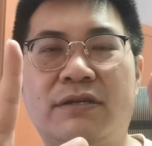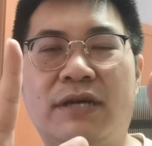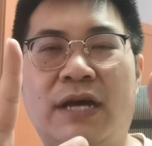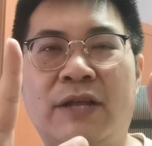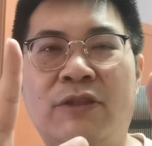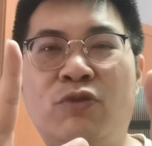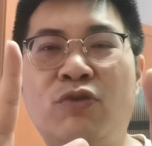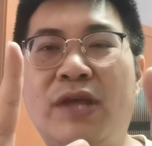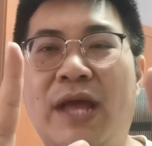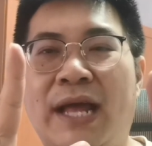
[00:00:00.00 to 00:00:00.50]

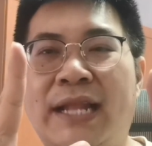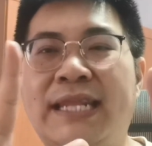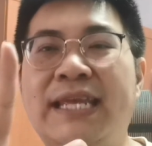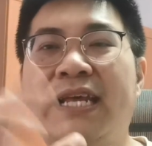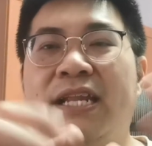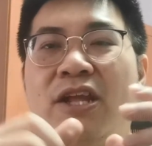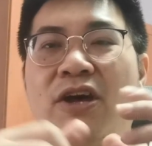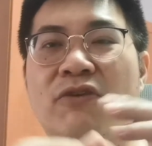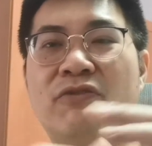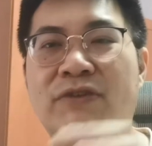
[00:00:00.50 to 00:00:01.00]
I did
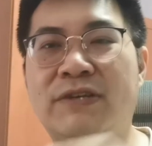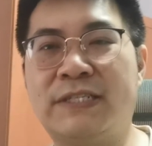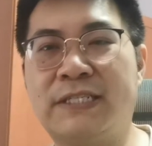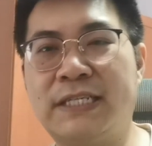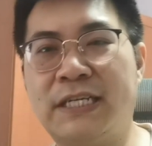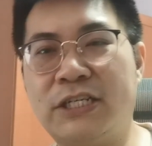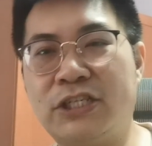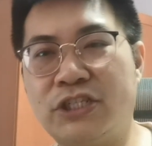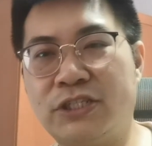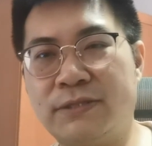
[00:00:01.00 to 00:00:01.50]
a lot of
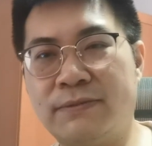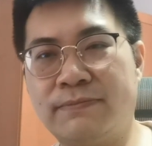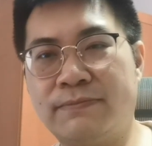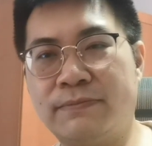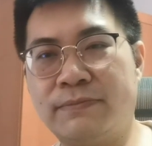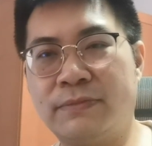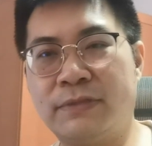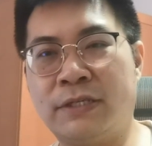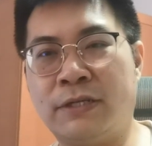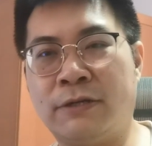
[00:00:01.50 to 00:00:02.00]
research,
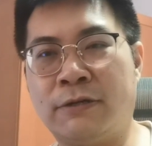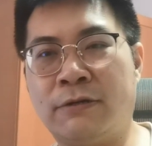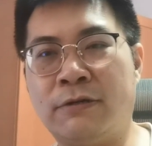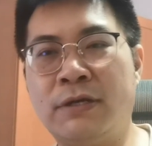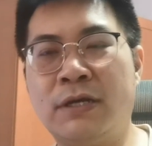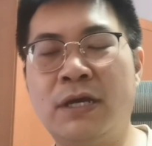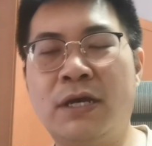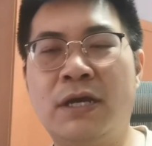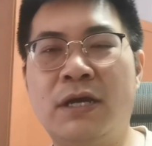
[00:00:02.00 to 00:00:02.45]
you know,